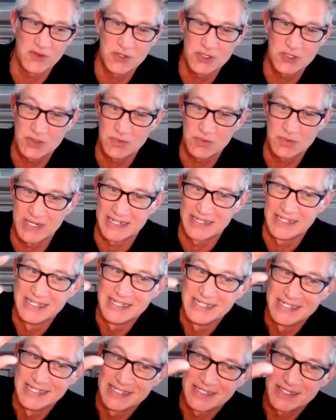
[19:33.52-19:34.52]
first ring,
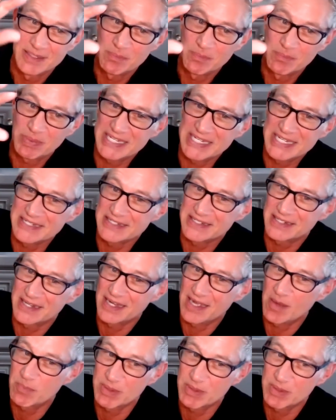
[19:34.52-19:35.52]
complete,
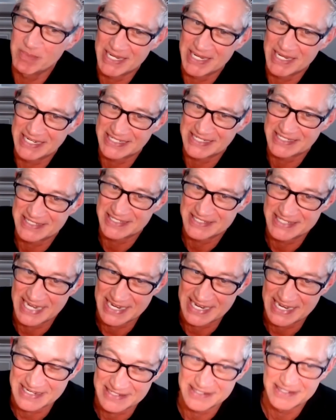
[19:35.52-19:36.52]
complement,
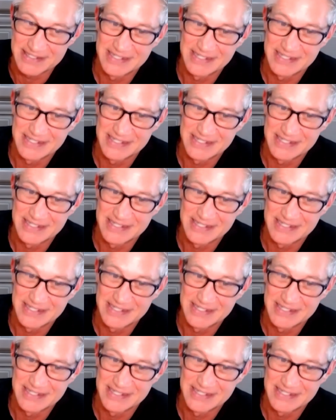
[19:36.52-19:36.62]
extend.